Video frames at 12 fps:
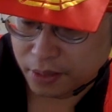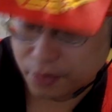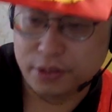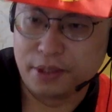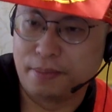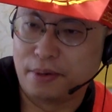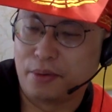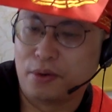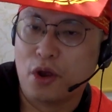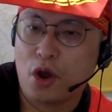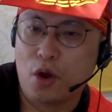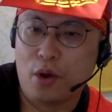what was it about?
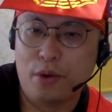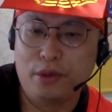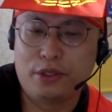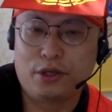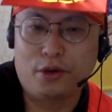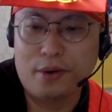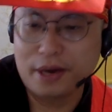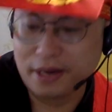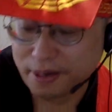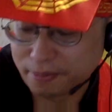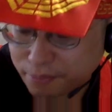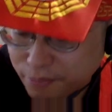Oh, it was starring
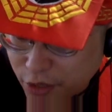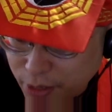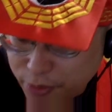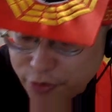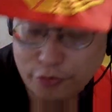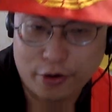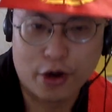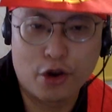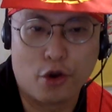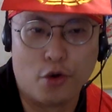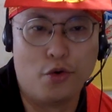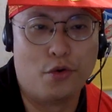James
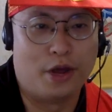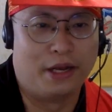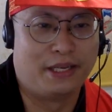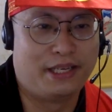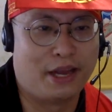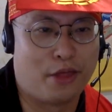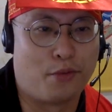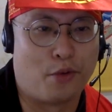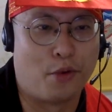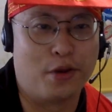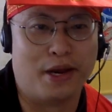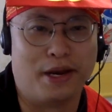Franco and Seth
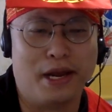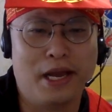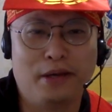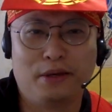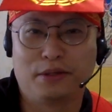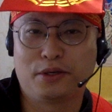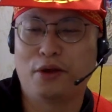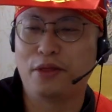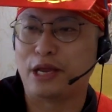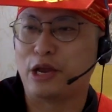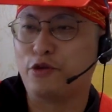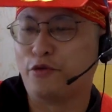Rogen. It's called The
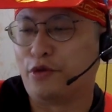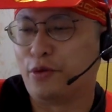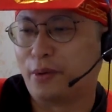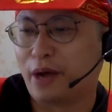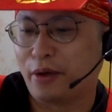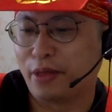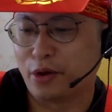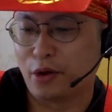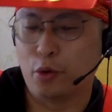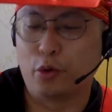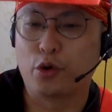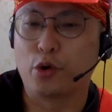Interview, about how they go to
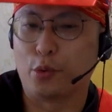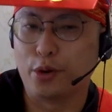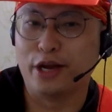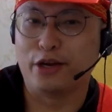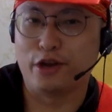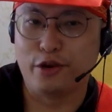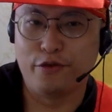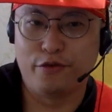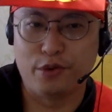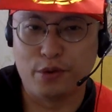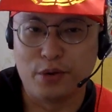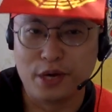North Korea to
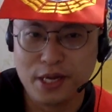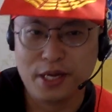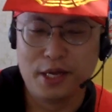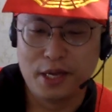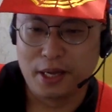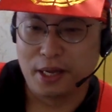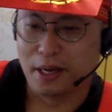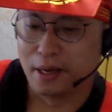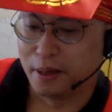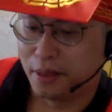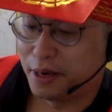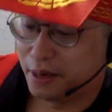interview
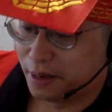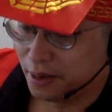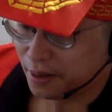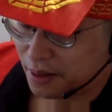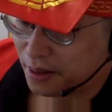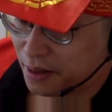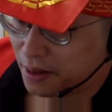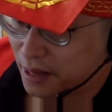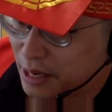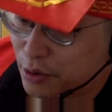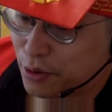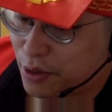the
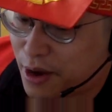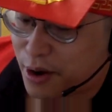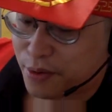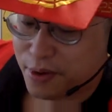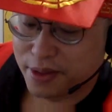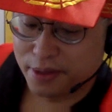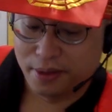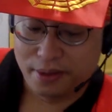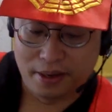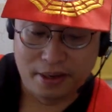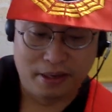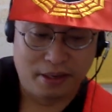leader there, right?
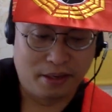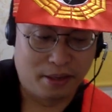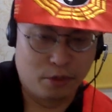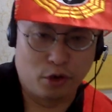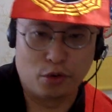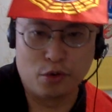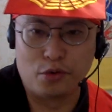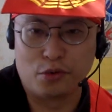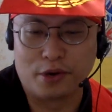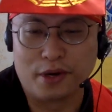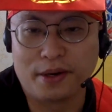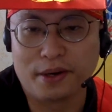Kim Jong Un,
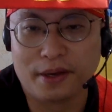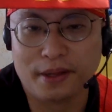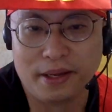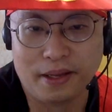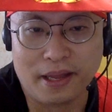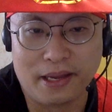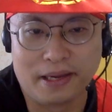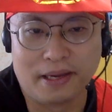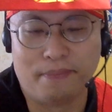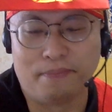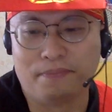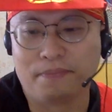right? And then
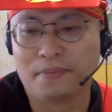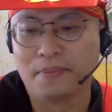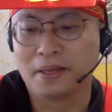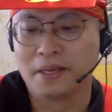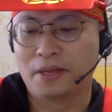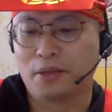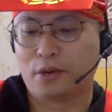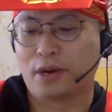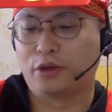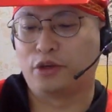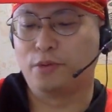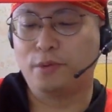they're at
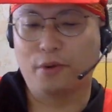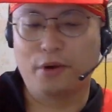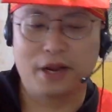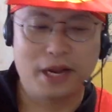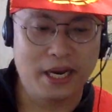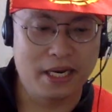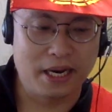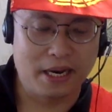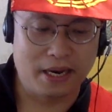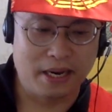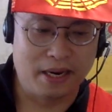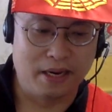a supermarket,
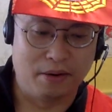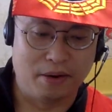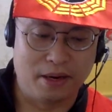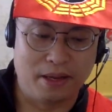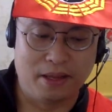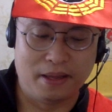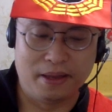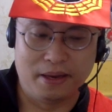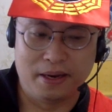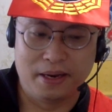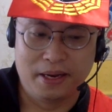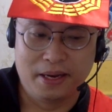and